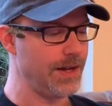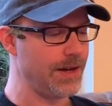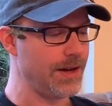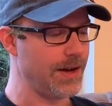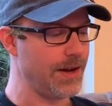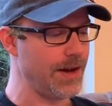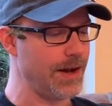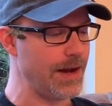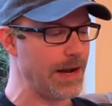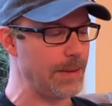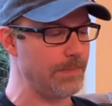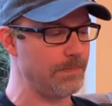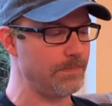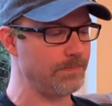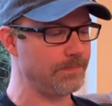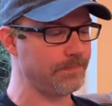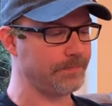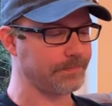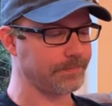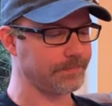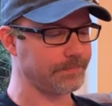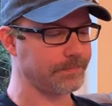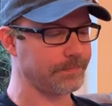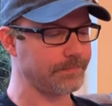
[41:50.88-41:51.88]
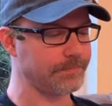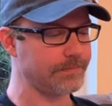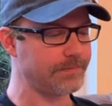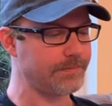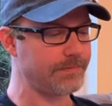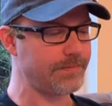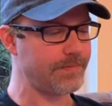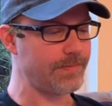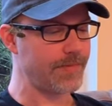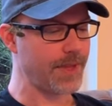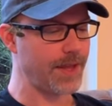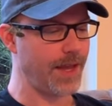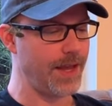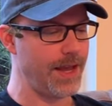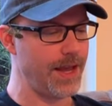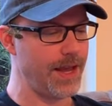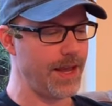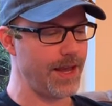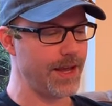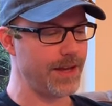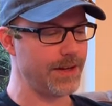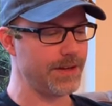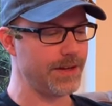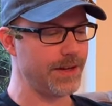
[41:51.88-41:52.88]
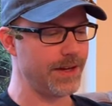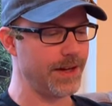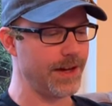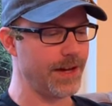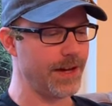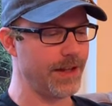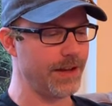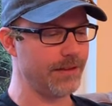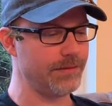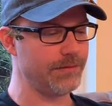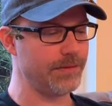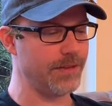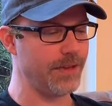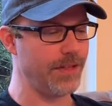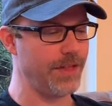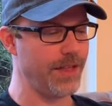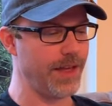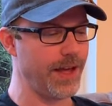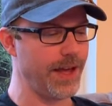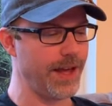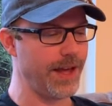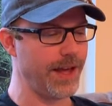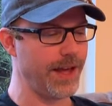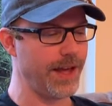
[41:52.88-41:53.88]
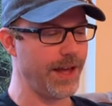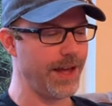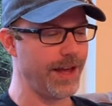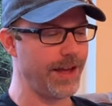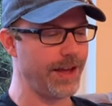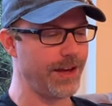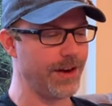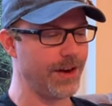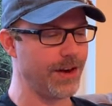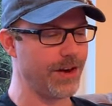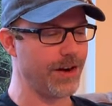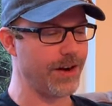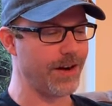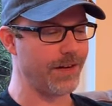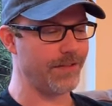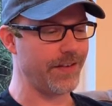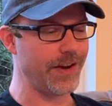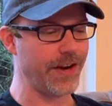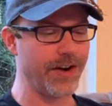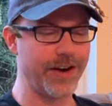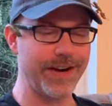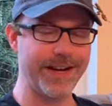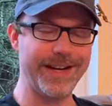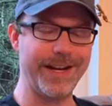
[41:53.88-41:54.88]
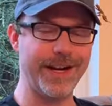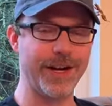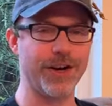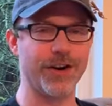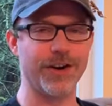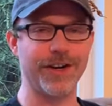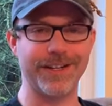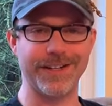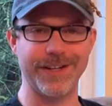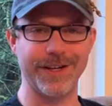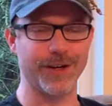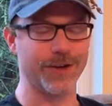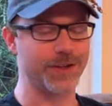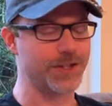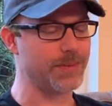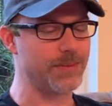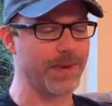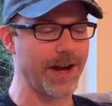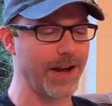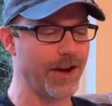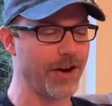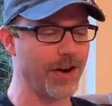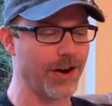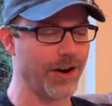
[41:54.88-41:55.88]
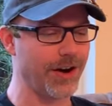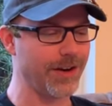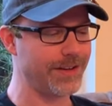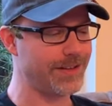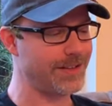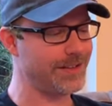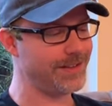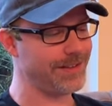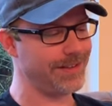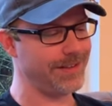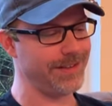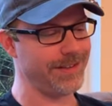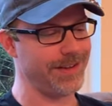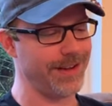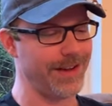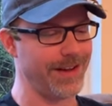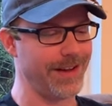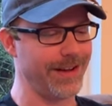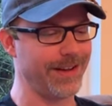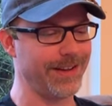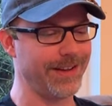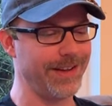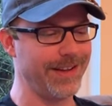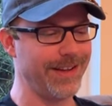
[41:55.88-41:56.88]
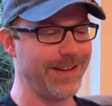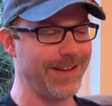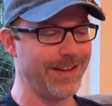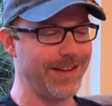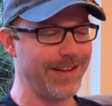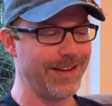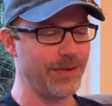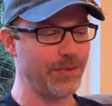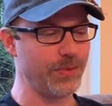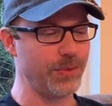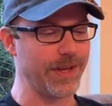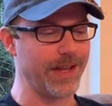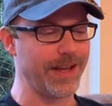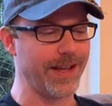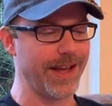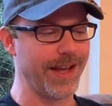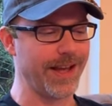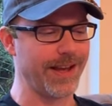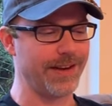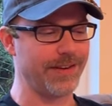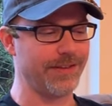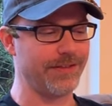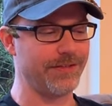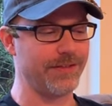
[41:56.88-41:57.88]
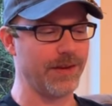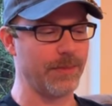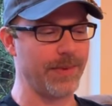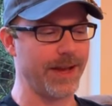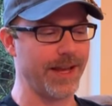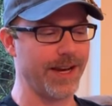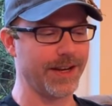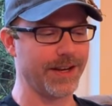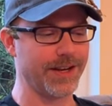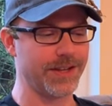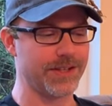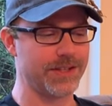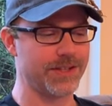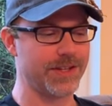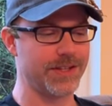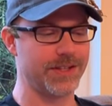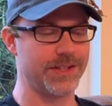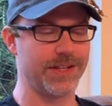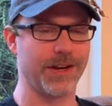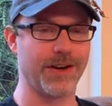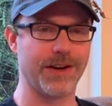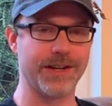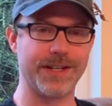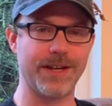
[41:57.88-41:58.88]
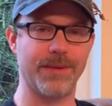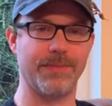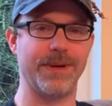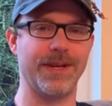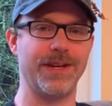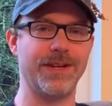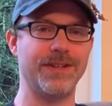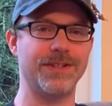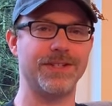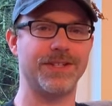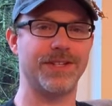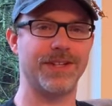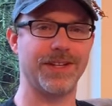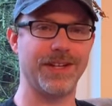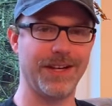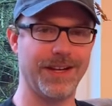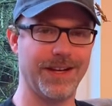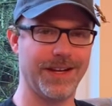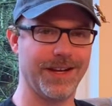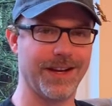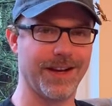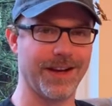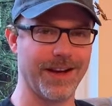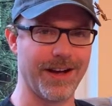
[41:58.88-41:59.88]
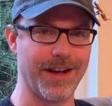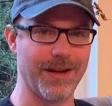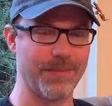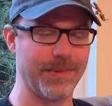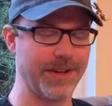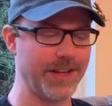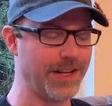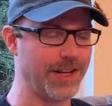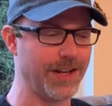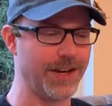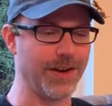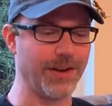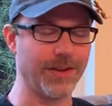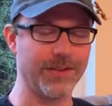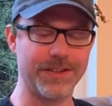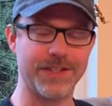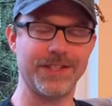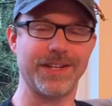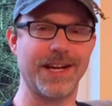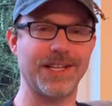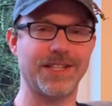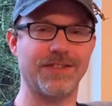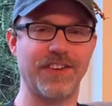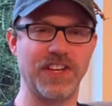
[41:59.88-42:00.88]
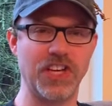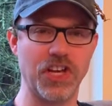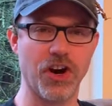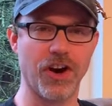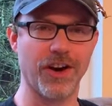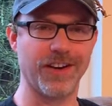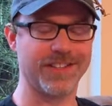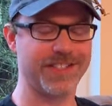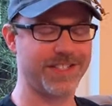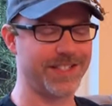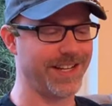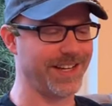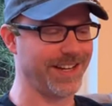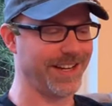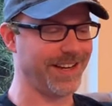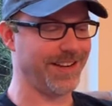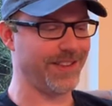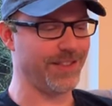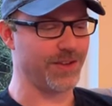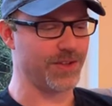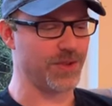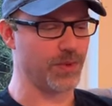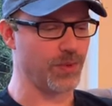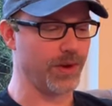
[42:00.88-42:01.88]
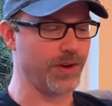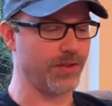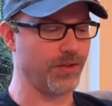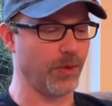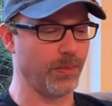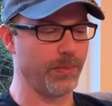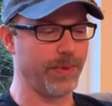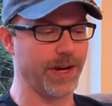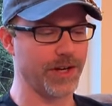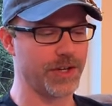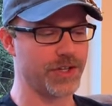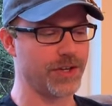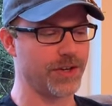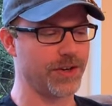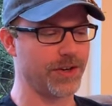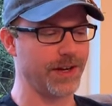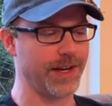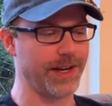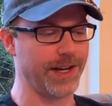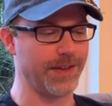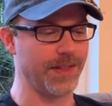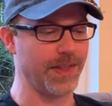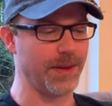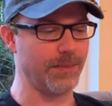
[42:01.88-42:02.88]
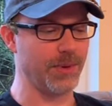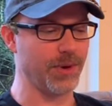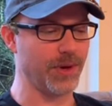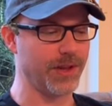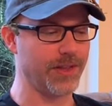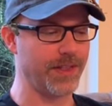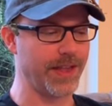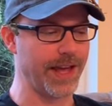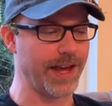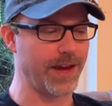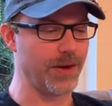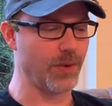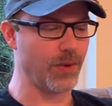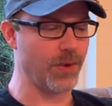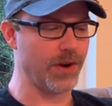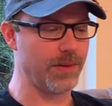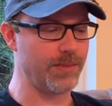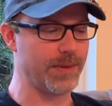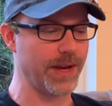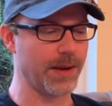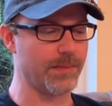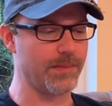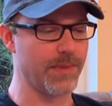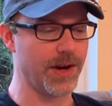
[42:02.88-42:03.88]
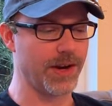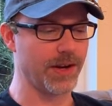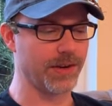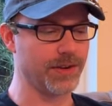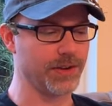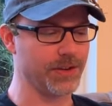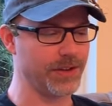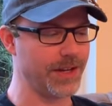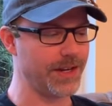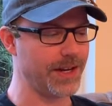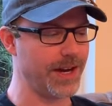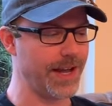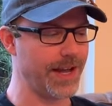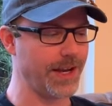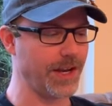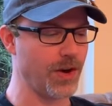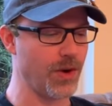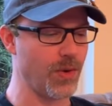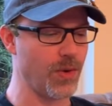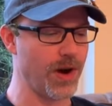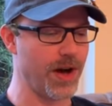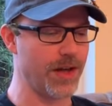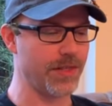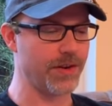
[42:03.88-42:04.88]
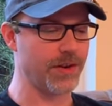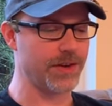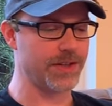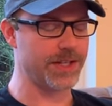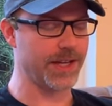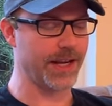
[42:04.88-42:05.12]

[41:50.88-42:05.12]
um, and uh, they are very near and dear to my heart. Uh, we had Phobeticus ceratippes, um, you know, size of a yardstick. There's a wonderful picture in the book that Orrin McMonigle and I co-authored